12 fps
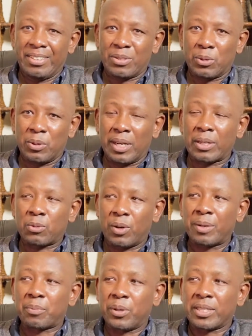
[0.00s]
So at
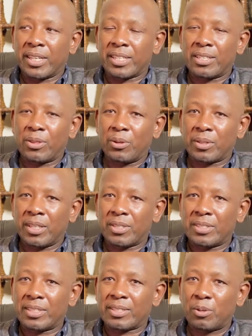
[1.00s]
one point I actually thought, I
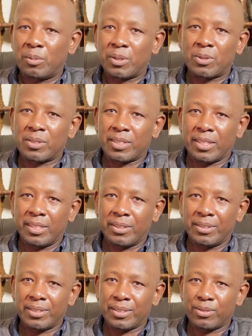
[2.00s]
should just commit suicide
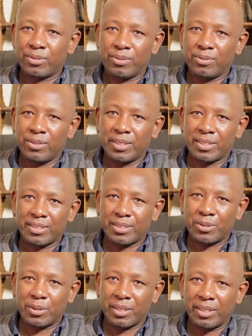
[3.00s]
now and just finish this
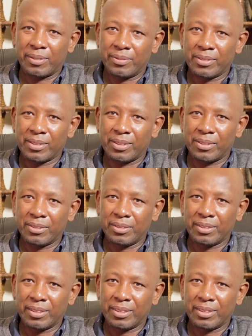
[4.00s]
story, you know?
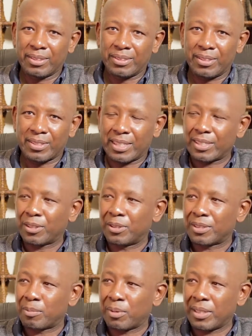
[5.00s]
So I was actually
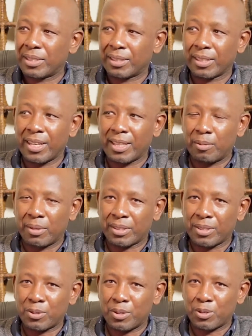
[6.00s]
contemplating. The guy in the
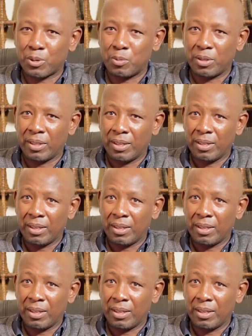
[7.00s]
matatu, he saw me.